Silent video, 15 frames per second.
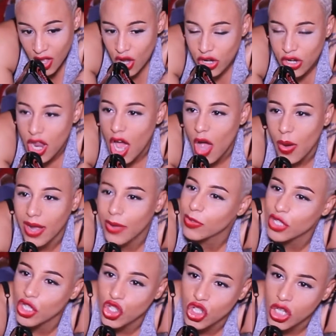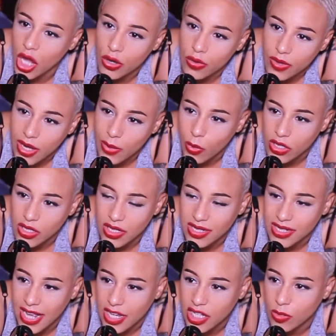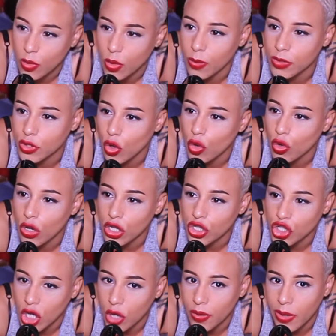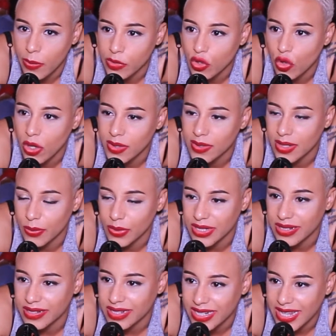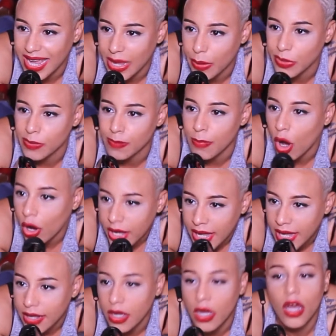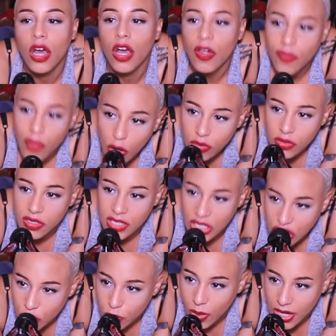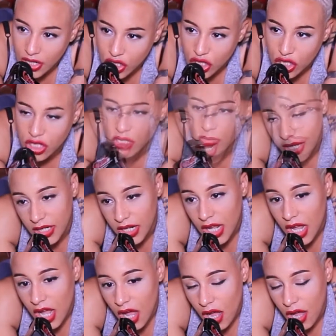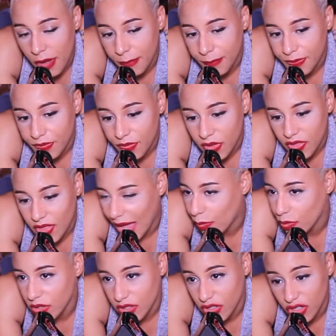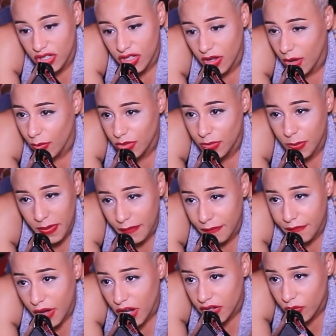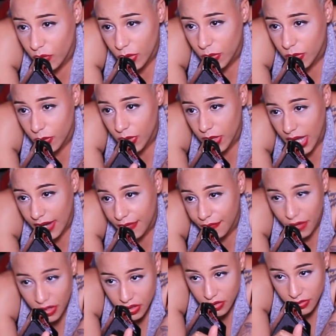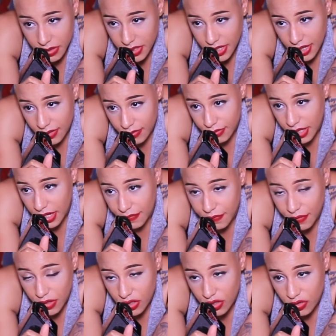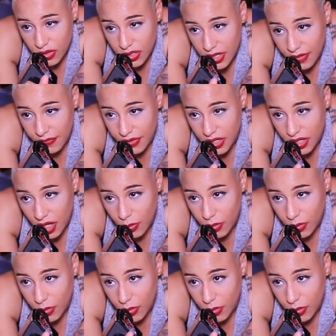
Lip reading: No, it was a joke. It wasn't sexual. It was all a joke. It was a skit. It was mocking those situations, and that was a bit of fun. We had fun doing that. We had fun shooting that video.